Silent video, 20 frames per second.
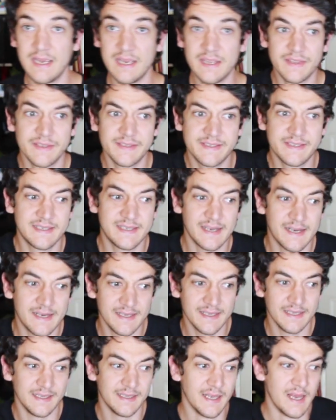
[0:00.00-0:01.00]
in the
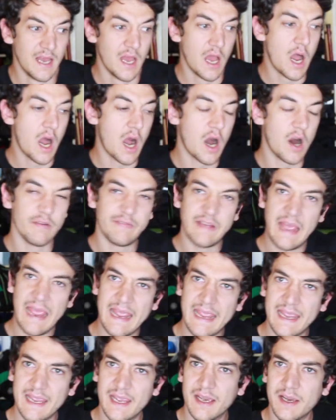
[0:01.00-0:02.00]
style of
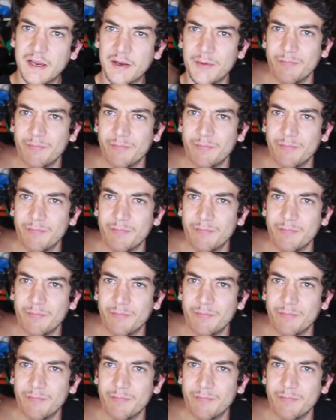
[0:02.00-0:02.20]
a